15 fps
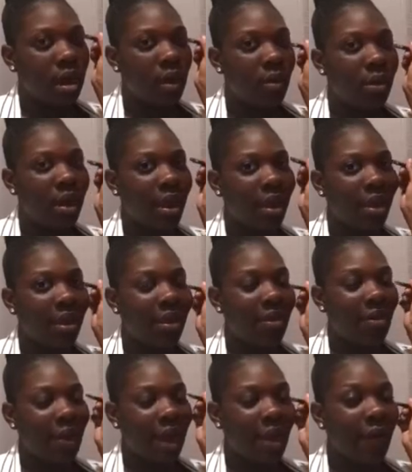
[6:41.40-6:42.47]
Okay,
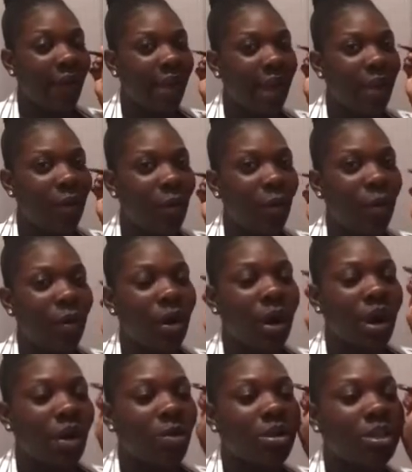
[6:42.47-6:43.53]
cool.
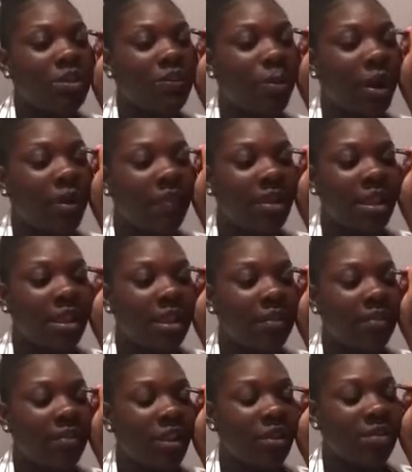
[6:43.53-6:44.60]
Which
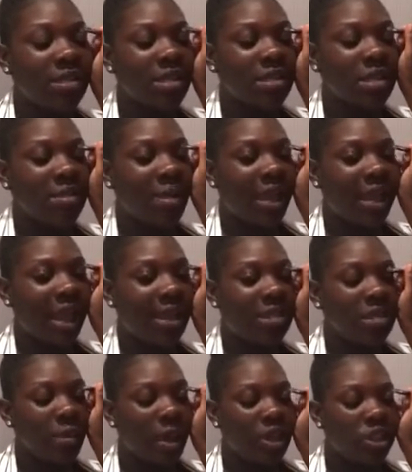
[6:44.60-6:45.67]
perfectly flows into my
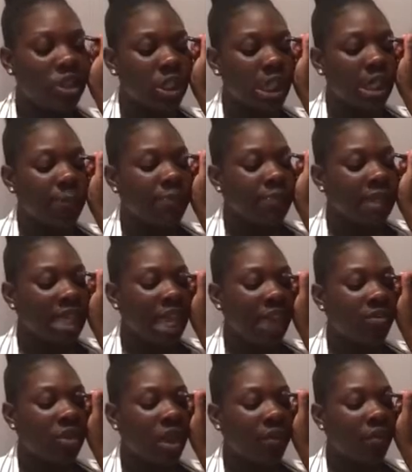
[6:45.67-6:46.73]
next question.
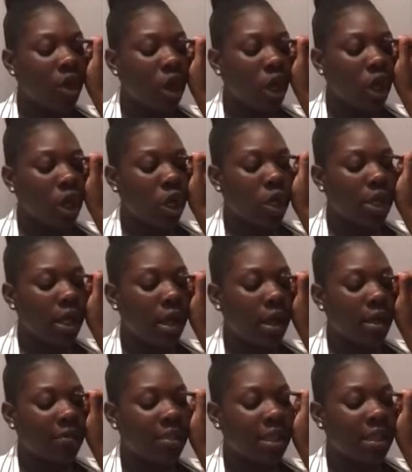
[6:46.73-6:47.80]
Have you ever heard
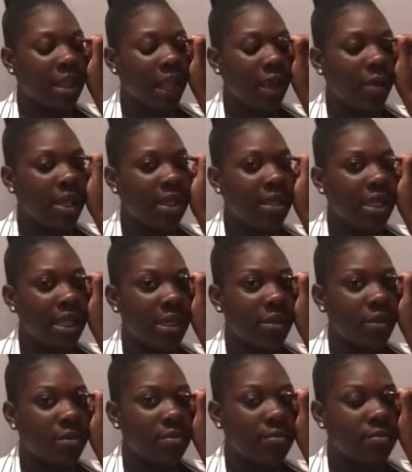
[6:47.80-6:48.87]
of Larry
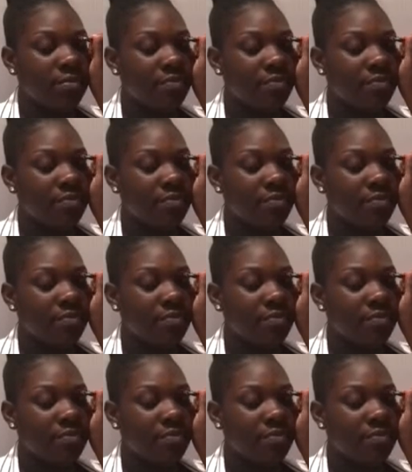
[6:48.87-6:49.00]
Neal?